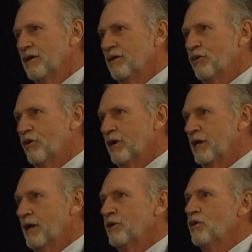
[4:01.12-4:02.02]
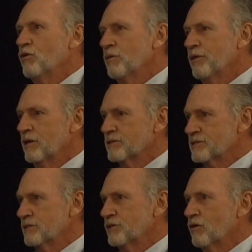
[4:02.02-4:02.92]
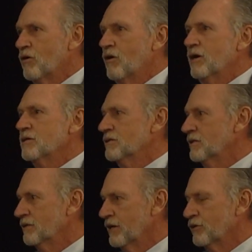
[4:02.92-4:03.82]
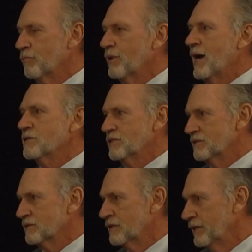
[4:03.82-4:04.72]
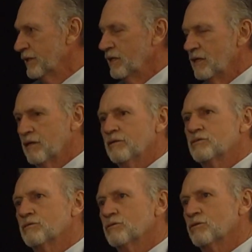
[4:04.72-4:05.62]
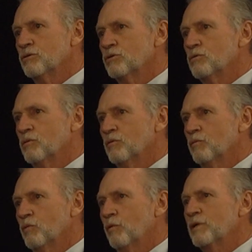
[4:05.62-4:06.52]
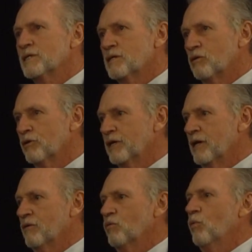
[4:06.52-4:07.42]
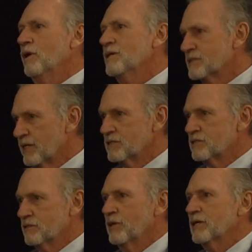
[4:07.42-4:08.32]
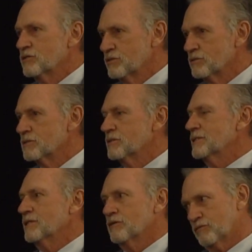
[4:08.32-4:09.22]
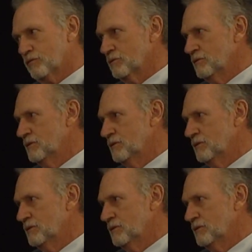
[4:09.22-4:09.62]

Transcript: And I know that it's in your heart and your passion when we take a look at what it takes to make students successful.